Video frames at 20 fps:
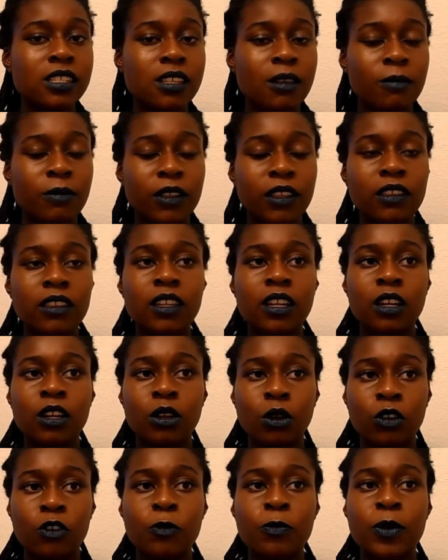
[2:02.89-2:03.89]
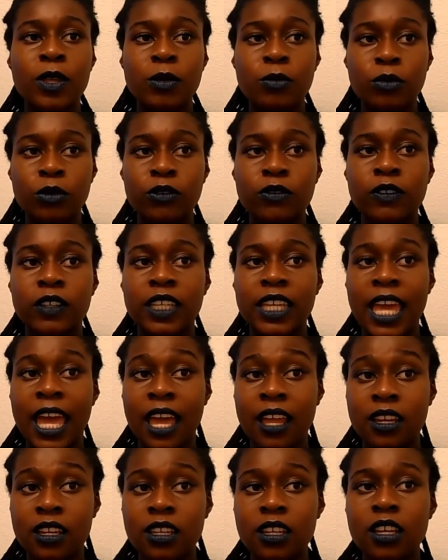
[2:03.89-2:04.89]
it's something that a lot of people
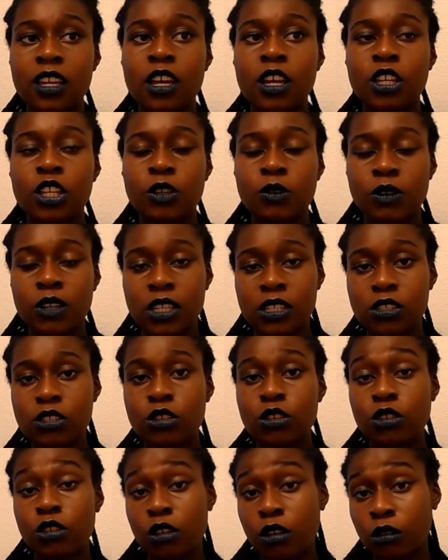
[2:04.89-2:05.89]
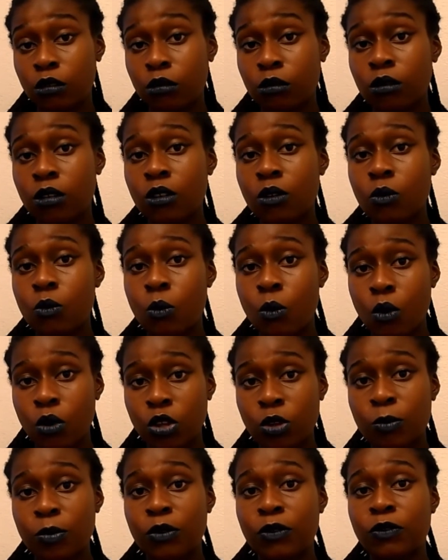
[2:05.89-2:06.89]
forget. You need to know
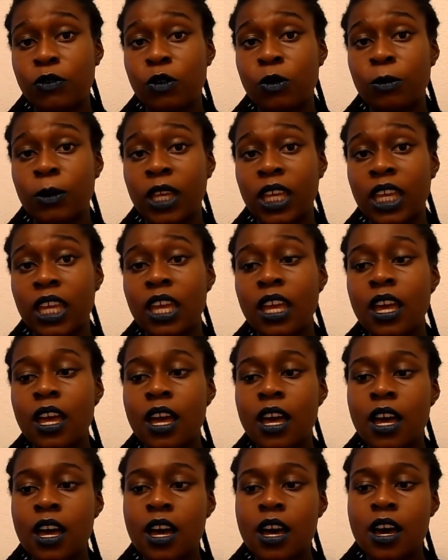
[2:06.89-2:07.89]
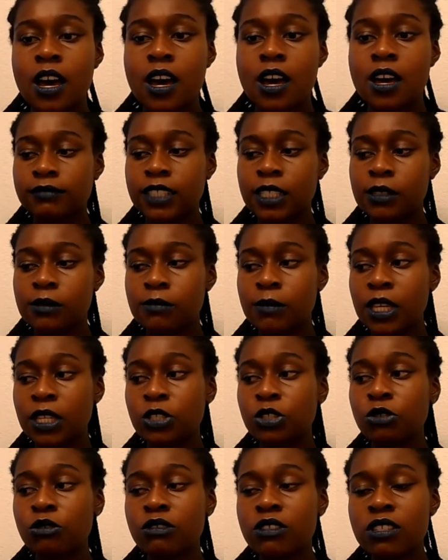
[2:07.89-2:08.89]
what you're performing.
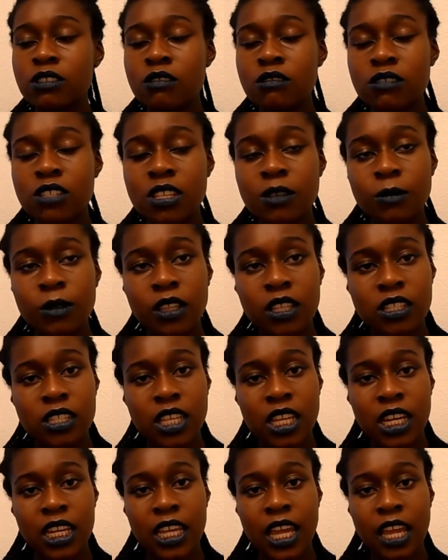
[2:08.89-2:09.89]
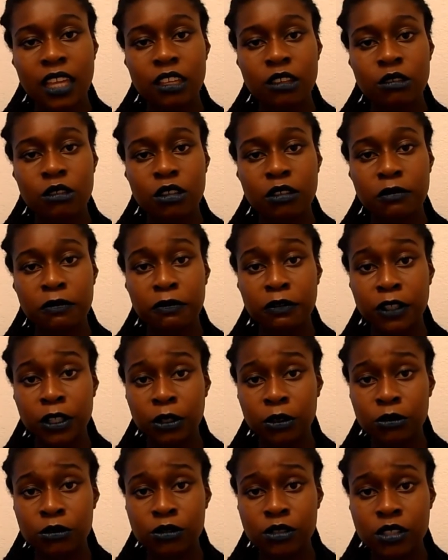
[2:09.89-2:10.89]
Make sure it's not something that's going to get you
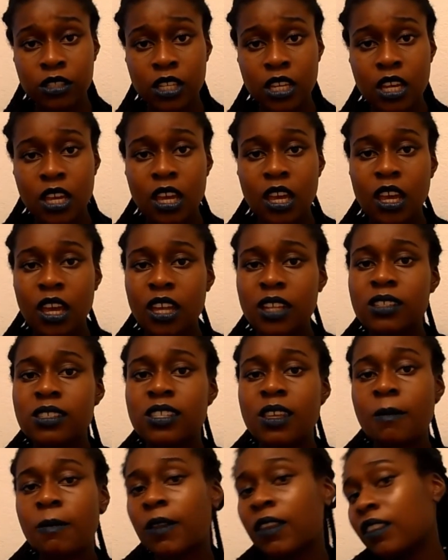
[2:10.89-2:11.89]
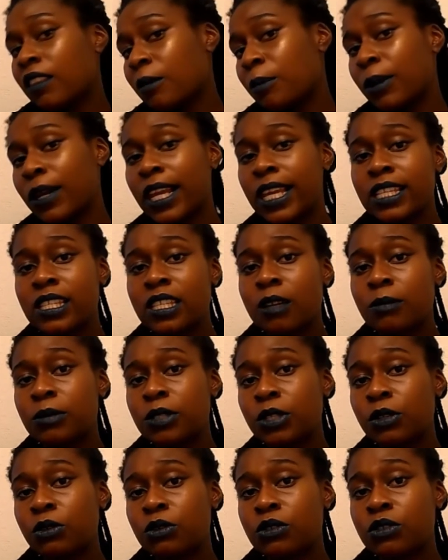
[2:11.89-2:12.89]
confused and something that plays up
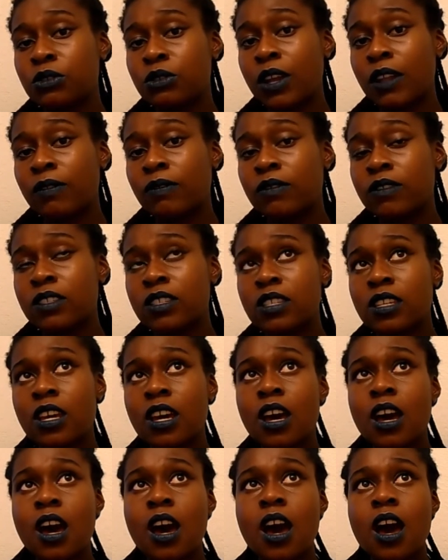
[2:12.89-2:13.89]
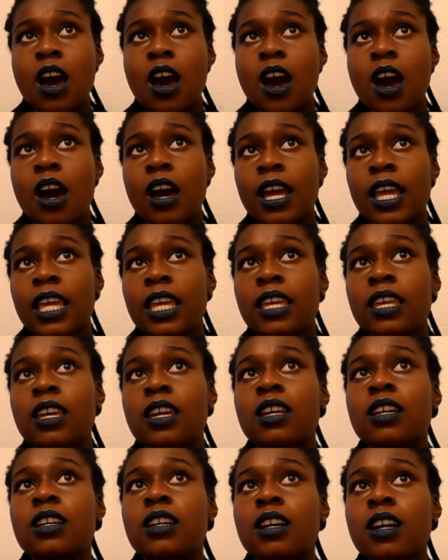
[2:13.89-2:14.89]
to your strengths.
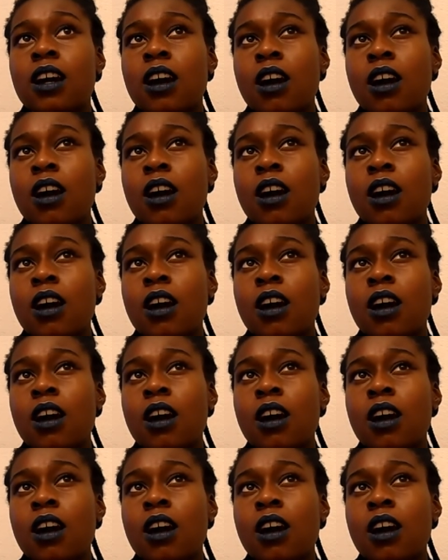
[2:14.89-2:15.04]
I